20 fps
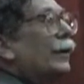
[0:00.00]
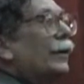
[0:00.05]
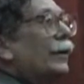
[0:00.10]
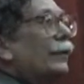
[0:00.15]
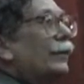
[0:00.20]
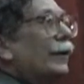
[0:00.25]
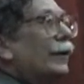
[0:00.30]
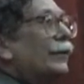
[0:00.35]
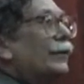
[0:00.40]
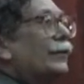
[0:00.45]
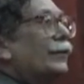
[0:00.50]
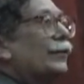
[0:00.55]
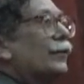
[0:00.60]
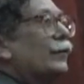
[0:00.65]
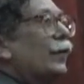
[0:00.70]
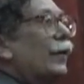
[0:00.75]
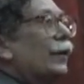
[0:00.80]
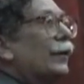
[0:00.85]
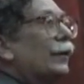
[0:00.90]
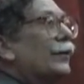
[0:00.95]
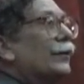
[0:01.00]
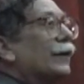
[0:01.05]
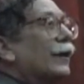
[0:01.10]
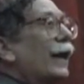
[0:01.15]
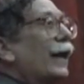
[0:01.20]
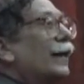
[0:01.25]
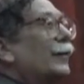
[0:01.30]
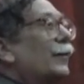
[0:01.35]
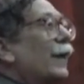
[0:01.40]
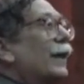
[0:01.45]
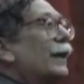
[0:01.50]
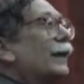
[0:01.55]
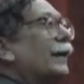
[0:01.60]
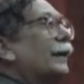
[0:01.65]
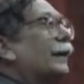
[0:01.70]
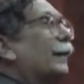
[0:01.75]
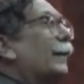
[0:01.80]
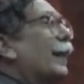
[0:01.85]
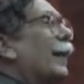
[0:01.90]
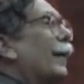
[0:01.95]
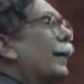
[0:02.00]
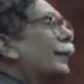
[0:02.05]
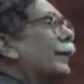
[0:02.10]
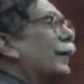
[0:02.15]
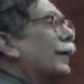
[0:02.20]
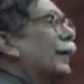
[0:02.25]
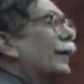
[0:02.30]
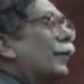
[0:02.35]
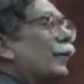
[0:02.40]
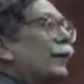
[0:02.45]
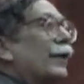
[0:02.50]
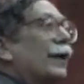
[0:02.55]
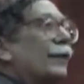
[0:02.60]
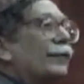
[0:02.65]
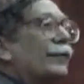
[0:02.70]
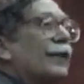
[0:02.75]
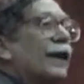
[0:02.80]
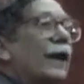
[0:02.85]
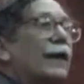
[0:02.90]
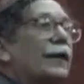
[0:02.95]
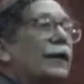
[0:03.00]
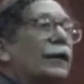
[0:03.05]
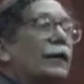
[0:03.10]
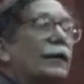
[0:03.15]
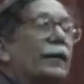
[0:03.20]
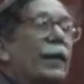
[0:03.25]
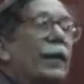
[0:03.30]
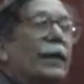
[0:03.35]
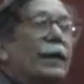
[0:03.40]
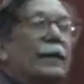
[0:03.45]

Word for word: of the reasons squatters can't make it is that they don't have title